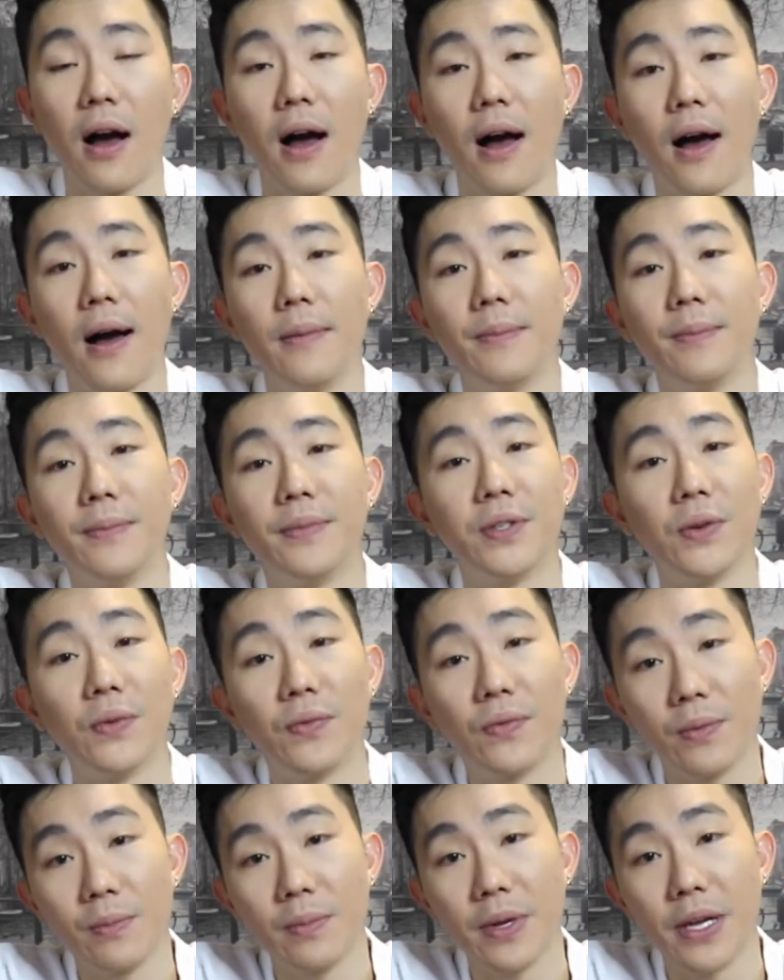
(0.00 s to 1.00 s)
Um, so
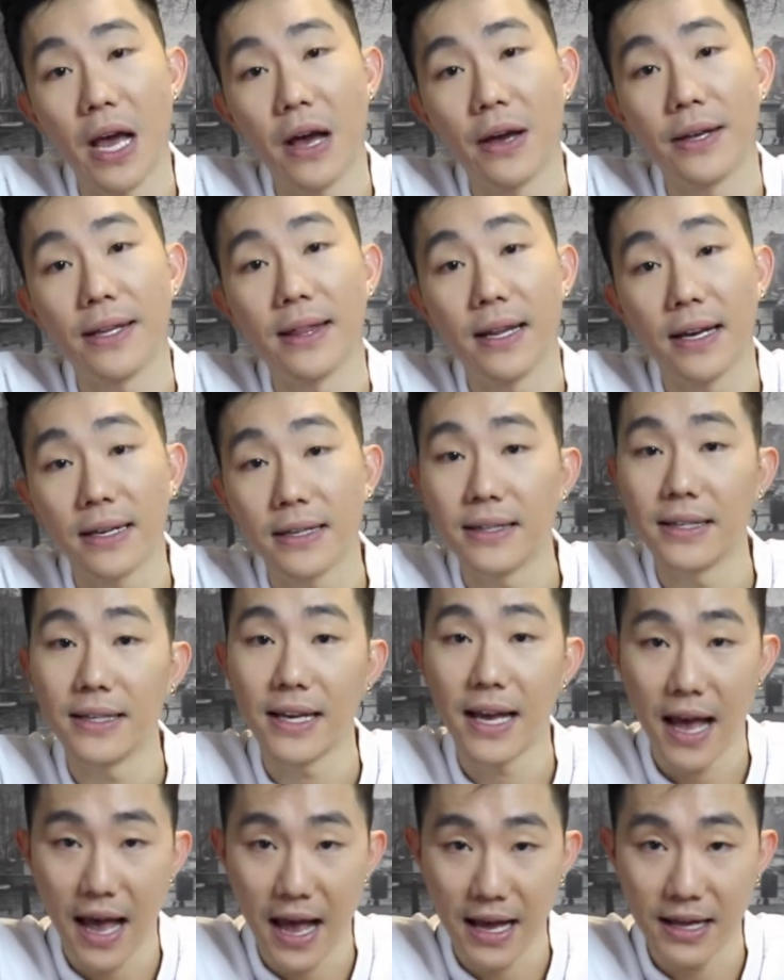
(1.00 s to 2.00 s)
for me, I luckily
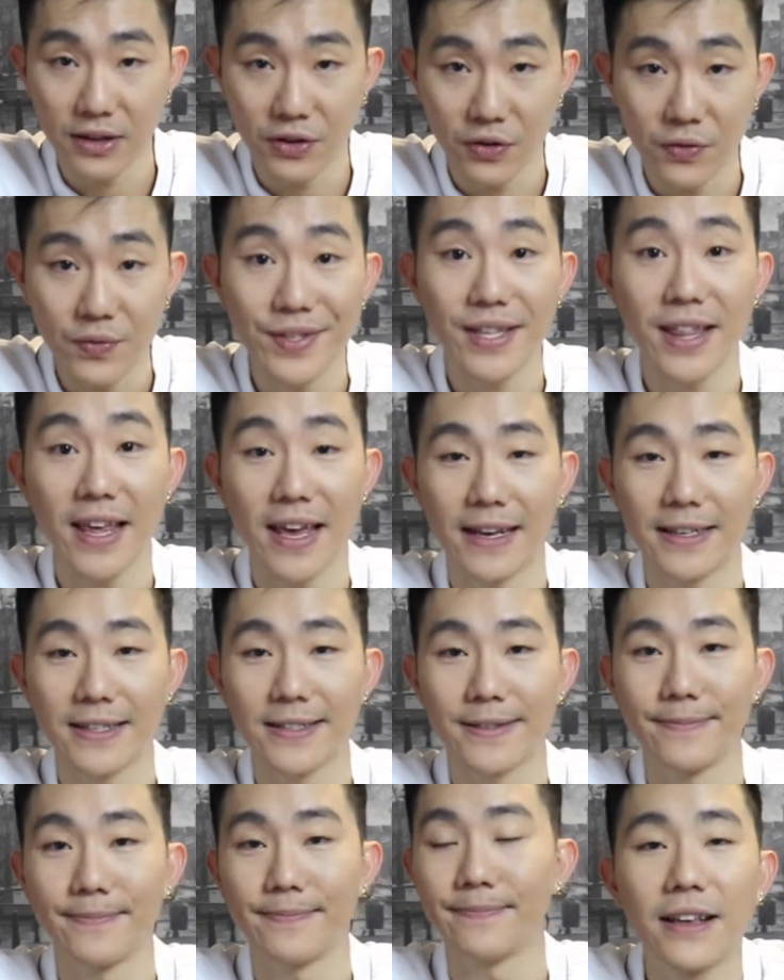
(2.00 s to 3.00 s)
had those
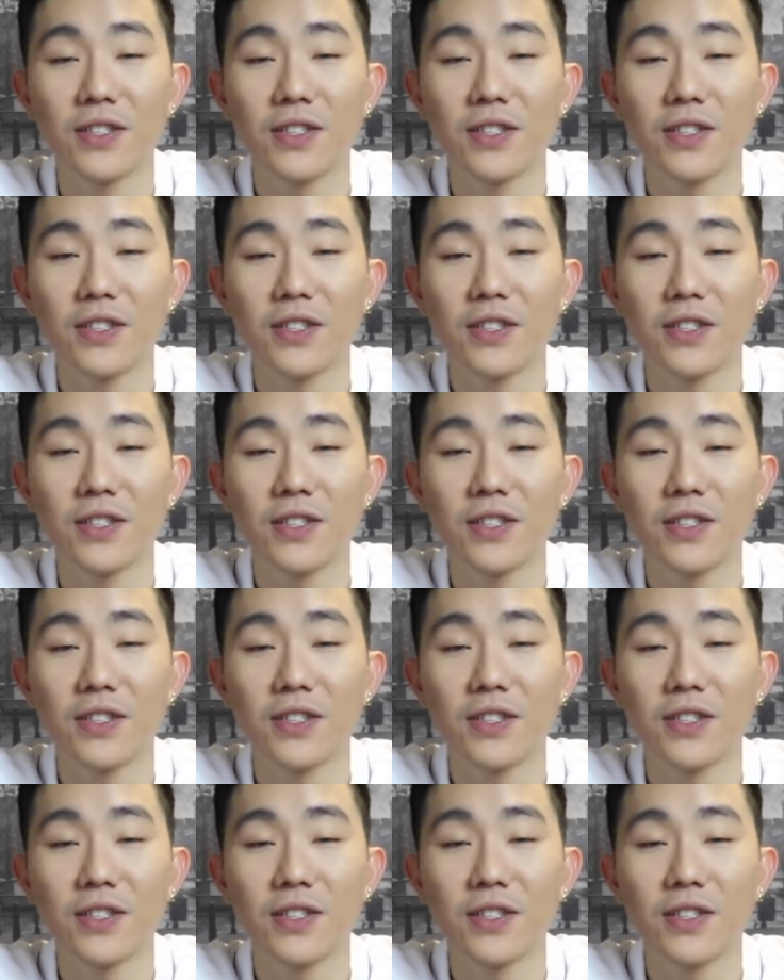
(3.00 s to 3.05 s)
things.